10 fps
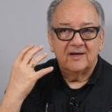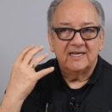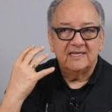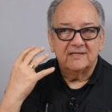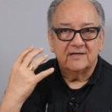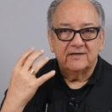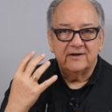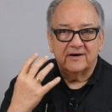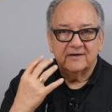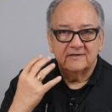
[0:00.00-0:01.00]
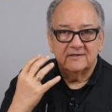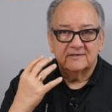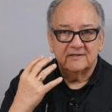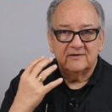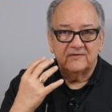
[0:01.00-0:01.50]
in the
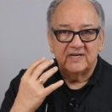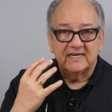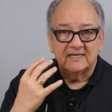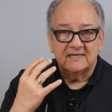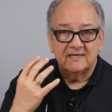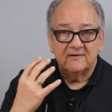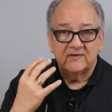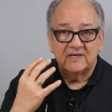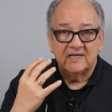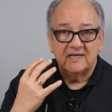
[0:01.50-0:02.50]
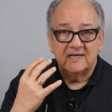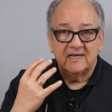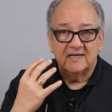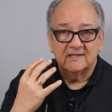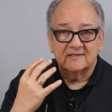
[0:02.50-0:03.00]
darkness of
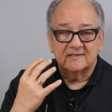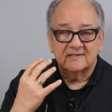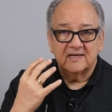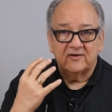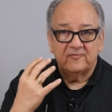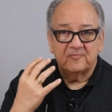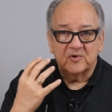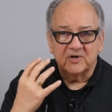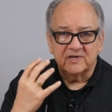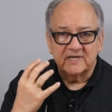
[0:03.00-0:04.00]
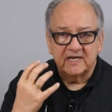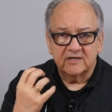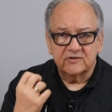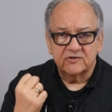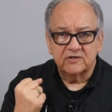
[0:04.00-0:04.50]
negativity and self
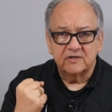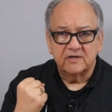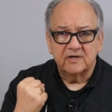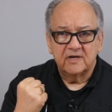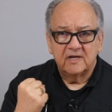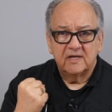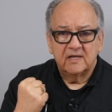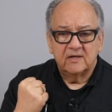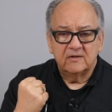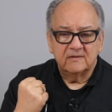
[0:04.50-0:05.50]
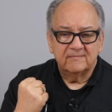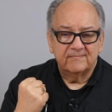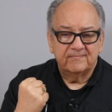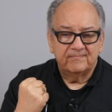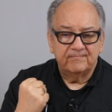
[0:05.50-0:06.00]
protection.
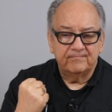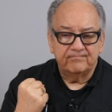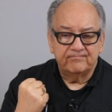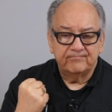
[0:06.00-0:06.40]
Hmm.